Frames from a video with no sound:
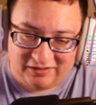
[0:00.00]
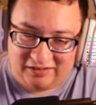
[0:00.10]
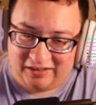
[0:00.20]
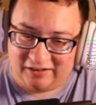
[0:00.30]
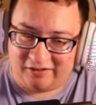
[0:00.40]

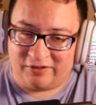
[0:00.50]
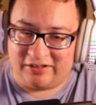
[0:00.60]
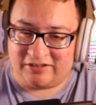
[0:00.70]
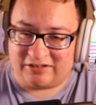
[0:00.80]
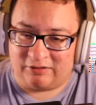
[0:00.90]
I love when
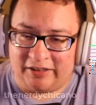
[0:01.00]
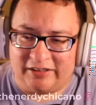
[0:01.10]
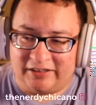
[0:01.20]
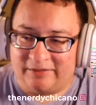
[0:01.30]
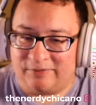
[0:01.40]
it's
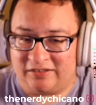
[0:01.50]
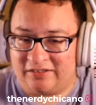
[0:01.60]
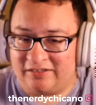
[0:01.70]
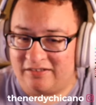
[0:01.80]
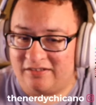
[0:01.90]
grainy, but
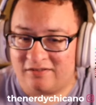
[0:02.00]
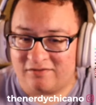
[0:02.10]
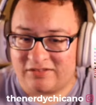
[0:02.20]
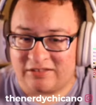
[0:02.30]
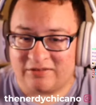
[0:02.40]
like,
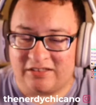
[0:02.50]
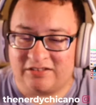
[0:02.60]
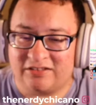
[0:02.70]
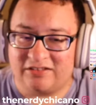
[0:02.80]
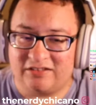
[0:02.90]

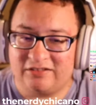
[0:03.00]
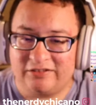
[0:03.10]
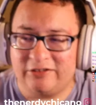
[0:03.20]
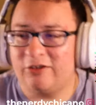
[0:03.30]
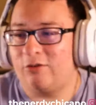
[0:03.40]
sometimes,
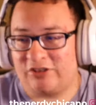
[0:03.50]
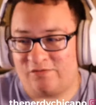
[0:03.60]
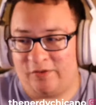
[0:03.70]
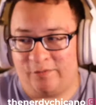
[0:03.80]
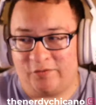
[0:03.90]
which
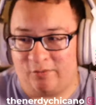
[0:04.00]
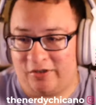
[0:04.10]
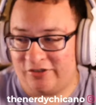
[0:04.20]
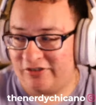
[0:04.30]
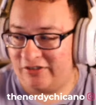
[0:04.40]
films you're
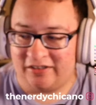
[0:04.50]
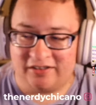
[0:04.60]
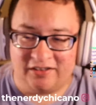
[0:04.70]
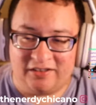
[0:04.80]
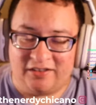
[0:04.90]
watching,
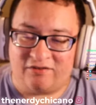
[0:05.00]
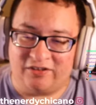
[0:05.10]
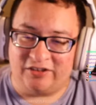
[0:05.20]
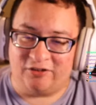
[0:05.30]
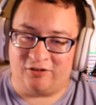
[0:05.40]
like
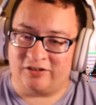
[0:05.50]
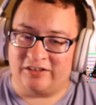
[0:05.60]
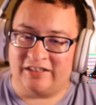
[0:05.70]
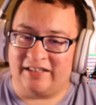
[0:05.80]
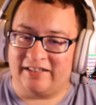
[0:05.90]
from the
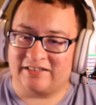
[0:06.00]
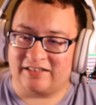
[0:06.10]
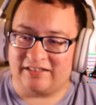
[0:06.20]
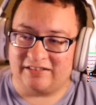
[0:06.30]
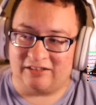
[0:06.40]
olden days,
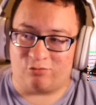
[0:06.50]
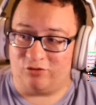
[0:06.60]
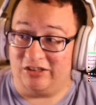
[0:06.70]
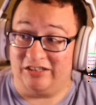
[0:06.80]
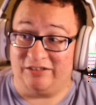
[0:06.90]
like they're
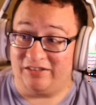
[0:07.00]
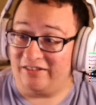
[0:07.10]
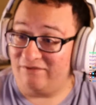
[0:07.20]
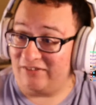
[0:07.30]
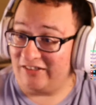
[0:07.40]
really,
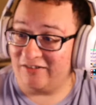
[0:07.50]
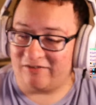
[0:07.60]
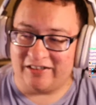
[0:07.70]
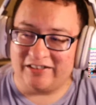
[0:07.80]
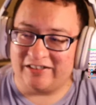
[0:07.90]
really fucking
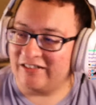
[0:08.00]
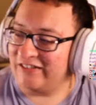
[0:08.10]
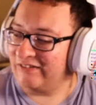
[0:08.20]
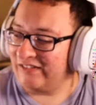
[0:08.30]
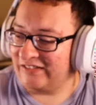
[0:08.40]
grainy,
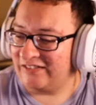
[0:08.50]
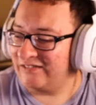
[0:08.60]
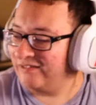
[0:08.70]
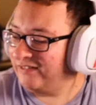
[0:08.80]
and you can tell.